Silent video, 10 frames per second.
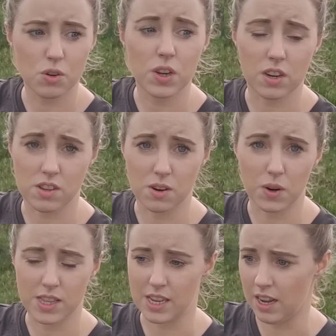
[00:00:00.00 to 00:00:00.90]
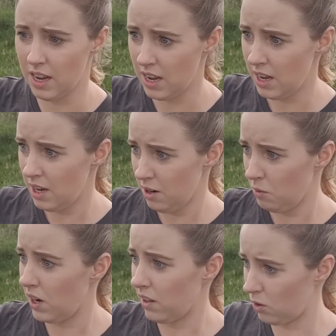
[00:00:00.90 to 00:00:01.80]
years ago, I'd say.
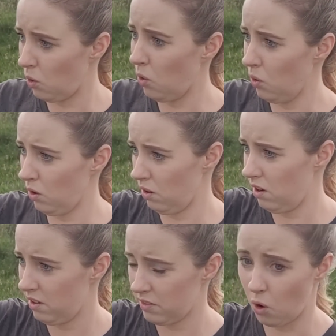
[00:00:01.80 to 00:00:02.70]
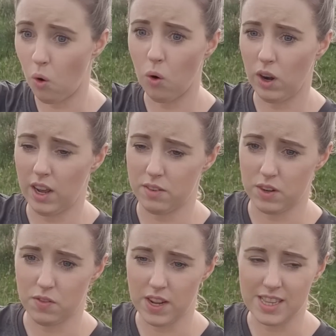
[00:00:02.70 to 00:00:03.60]
We got the whole lot of
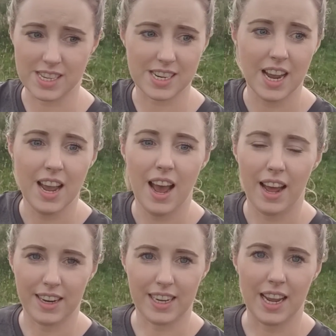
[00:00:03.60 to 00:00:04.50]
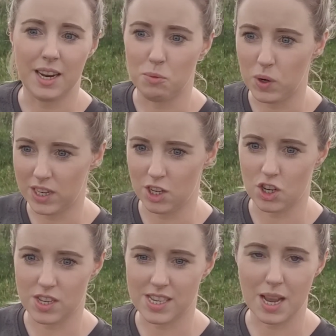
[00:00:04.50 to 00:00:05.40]
it fenced, and again we can
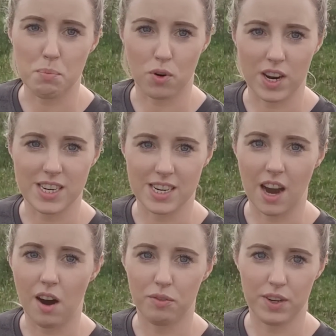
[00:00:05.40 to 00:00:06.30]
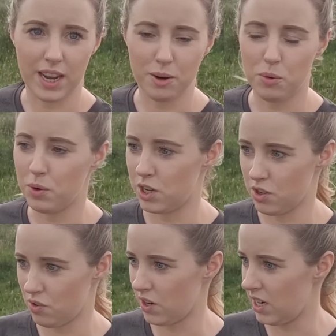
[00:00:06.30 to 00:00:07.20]
just separate it off now, which
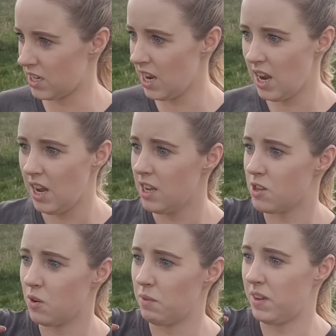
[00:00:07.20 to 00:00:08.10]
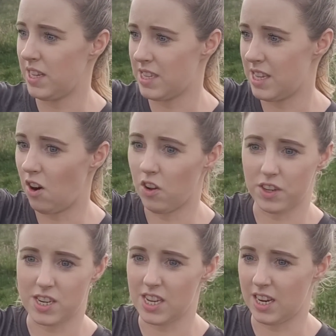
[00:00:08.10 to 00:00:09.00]
is great. So it means the
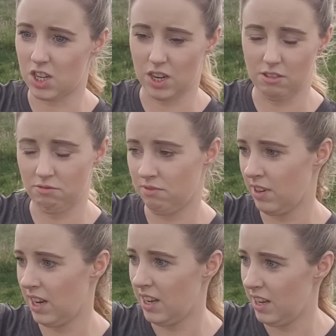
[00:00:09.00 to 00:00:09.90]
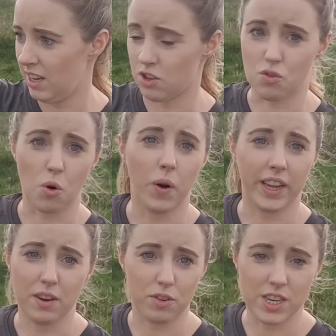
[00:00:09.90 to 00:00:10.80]
other section is
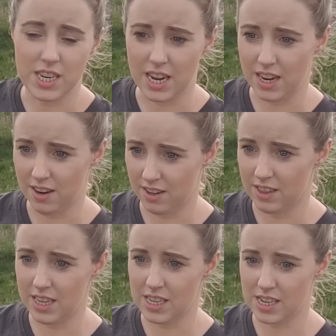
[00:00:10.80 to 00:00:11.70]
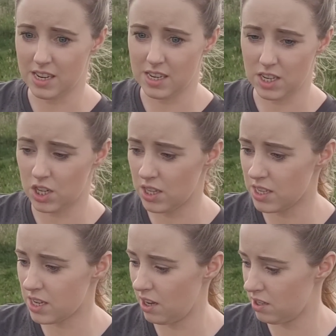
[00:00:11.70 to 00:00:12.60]
growing every day in these
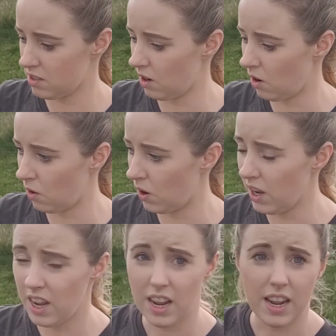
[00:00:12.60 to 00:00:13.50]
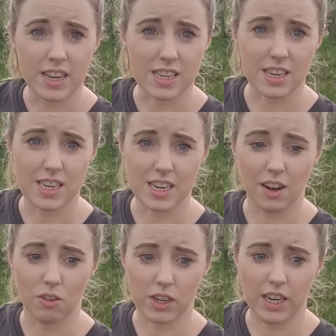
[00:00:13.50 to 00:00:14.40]
conditions, so it's
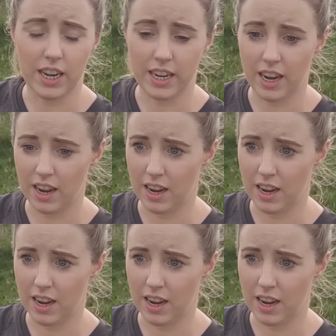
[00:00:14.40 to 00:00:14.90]
ideal really.